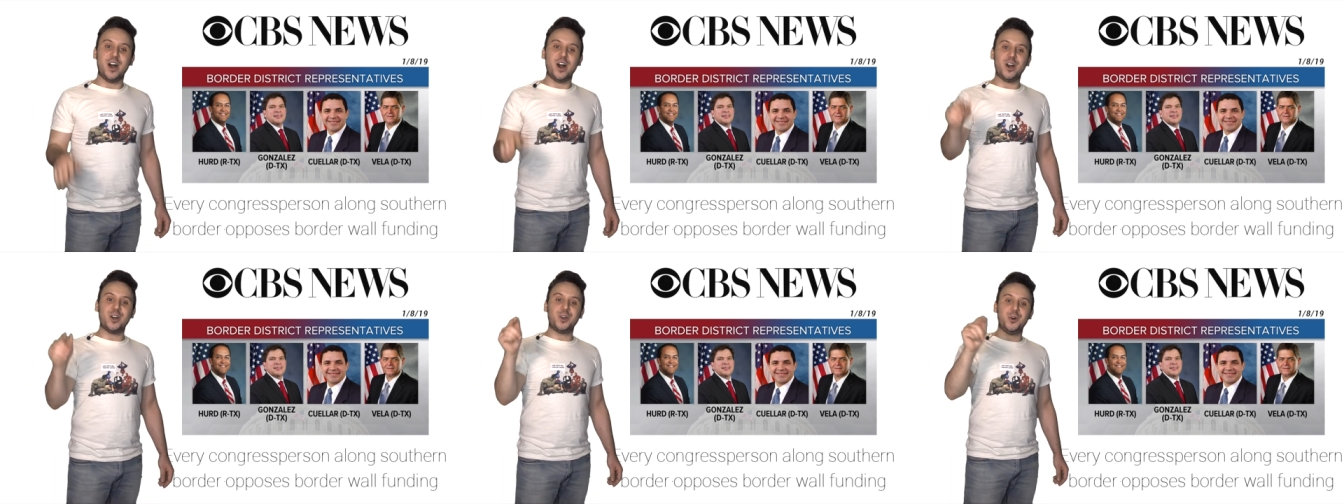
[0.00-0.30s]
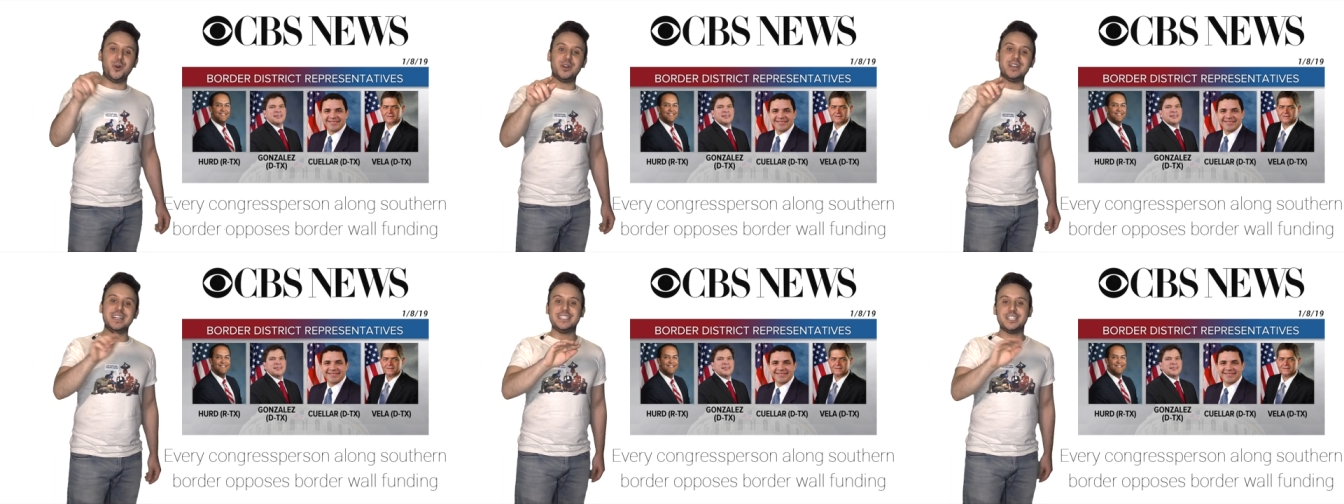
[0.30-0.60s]

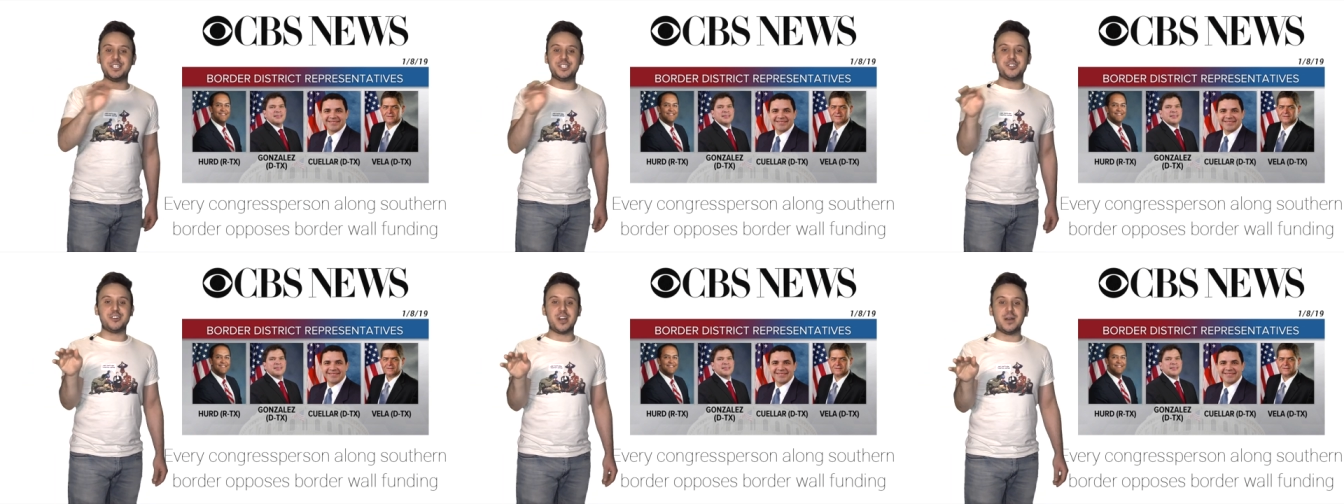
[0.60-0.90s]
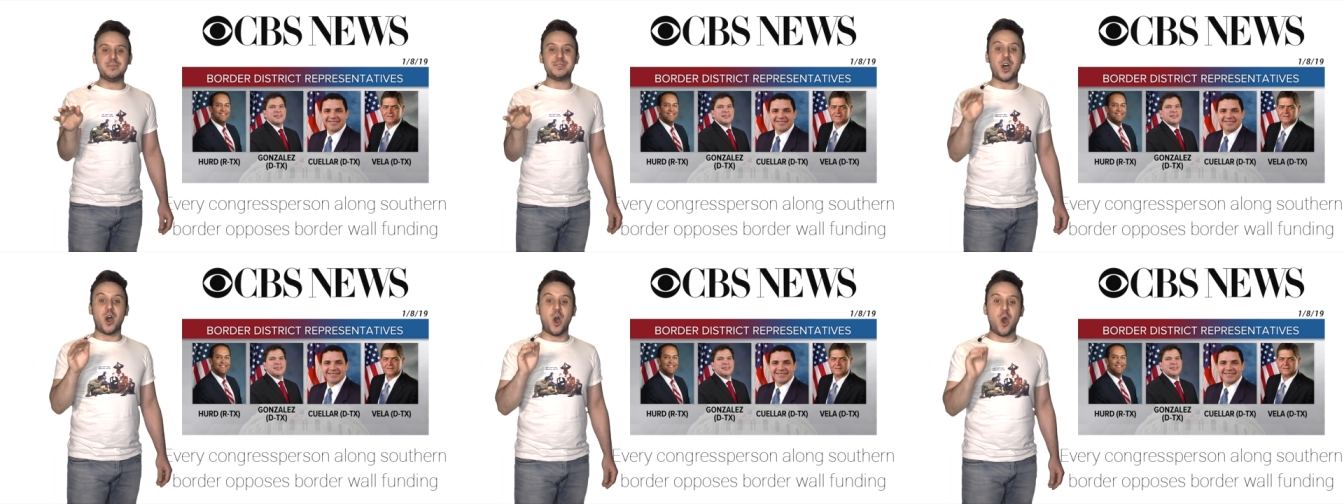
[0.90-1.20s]
According to
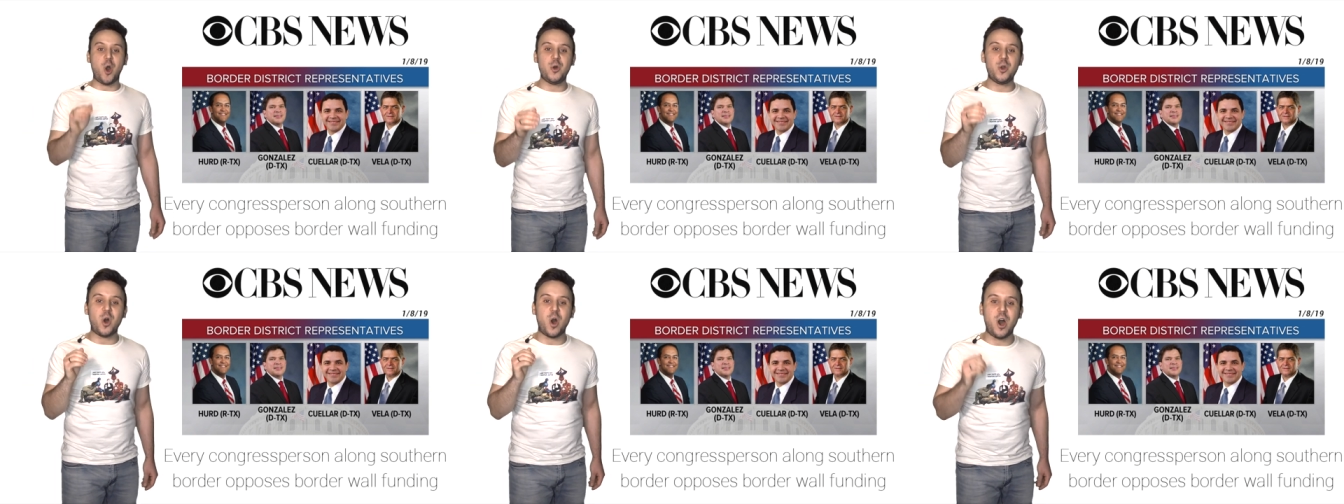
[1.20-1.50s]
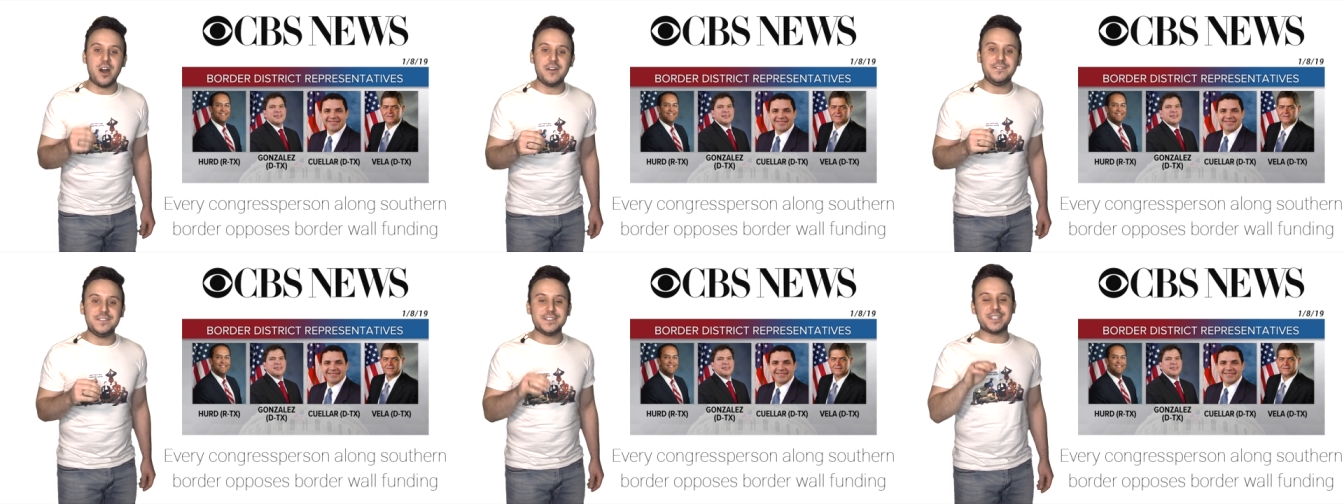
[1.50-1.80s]
Trump's own
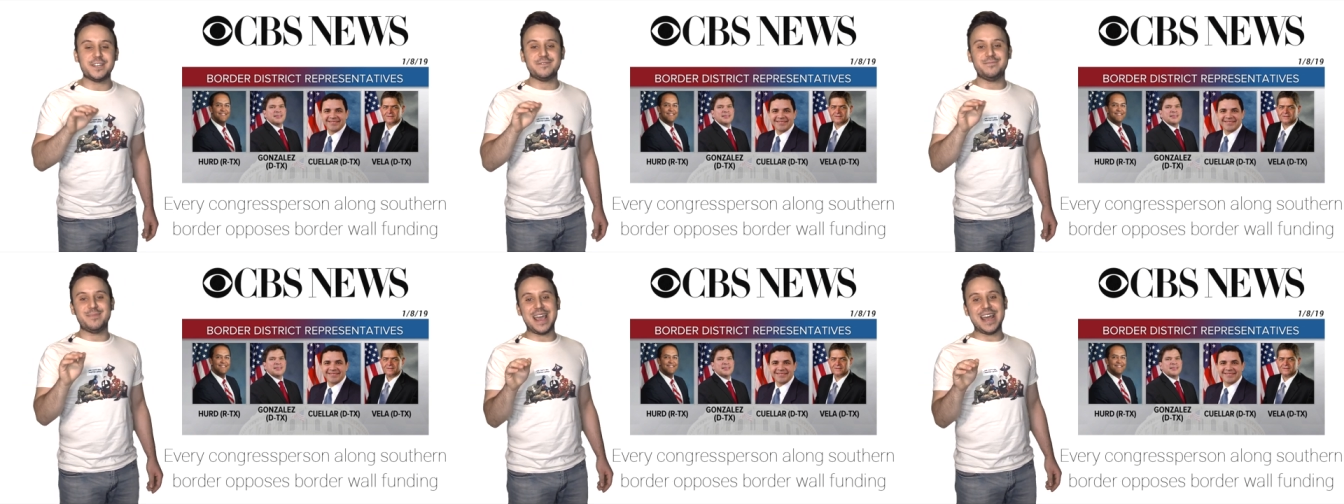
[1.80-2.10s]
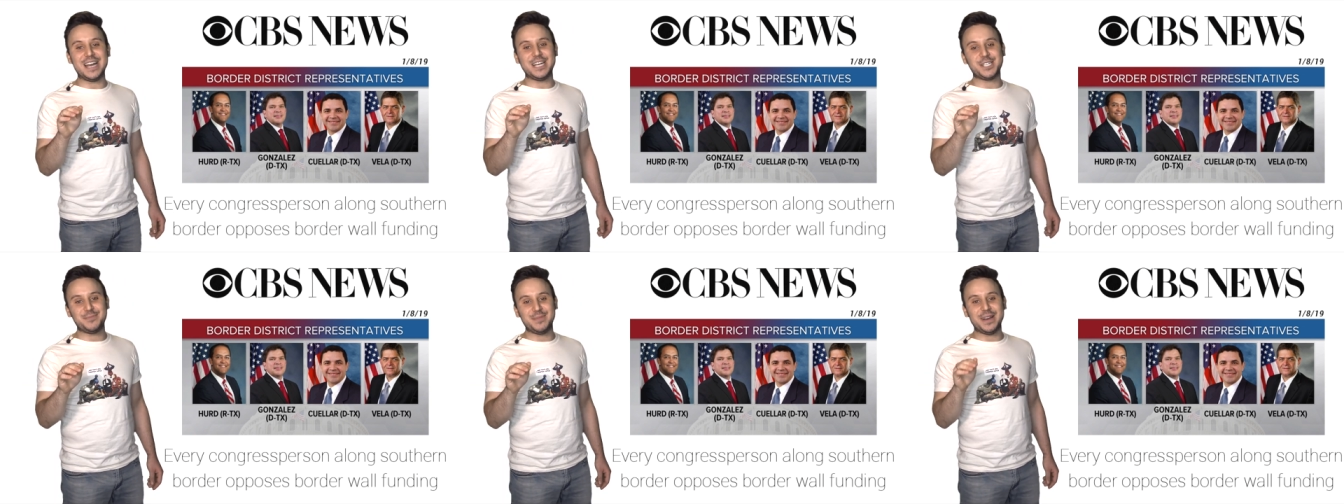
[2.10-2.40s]
Office of
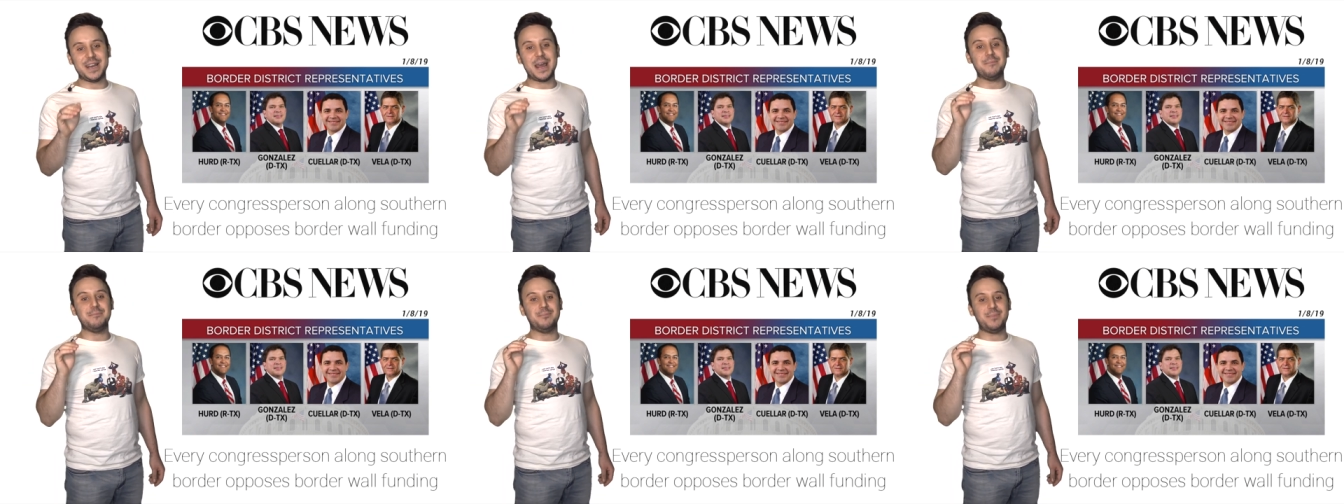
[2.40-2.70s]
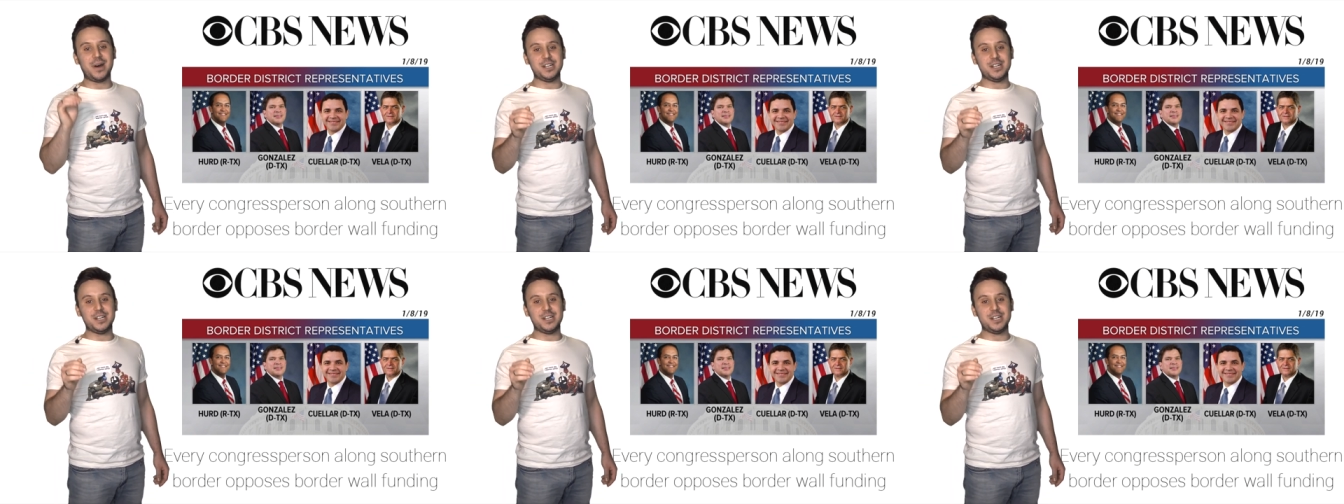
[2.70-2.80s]
Management and